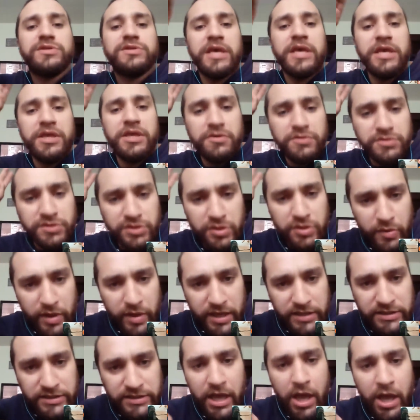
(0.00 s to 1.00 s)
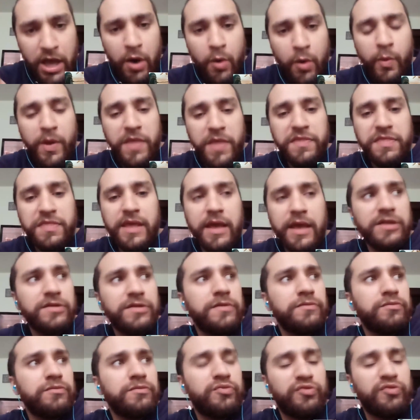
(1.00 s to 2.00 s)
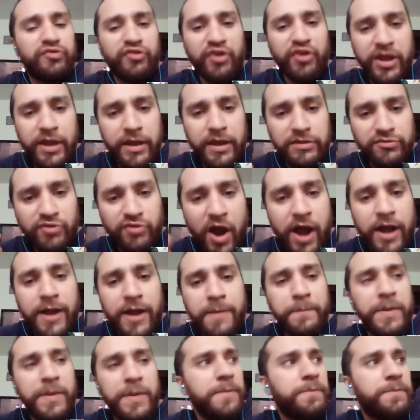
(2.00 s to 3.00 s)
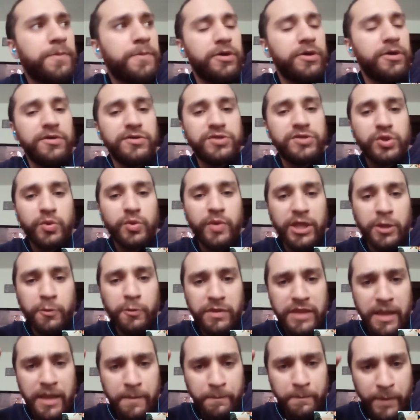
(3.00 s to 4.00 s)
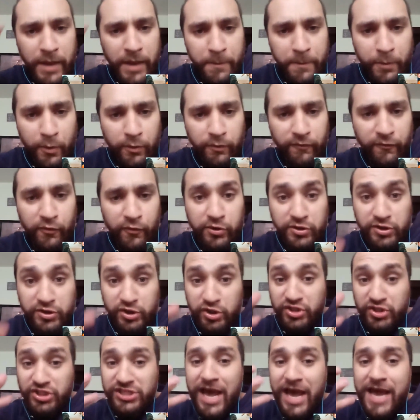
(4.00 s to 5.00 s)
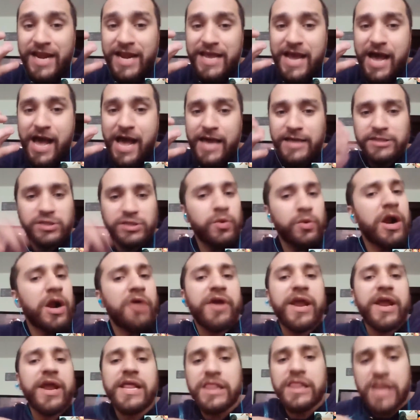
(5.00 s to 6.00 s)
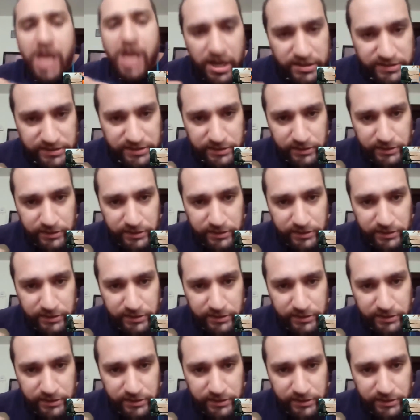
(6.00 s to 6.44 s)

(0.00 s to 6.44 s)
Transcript: He used to eat with the drunk people. He used to eat with the people for society eyes were already lost.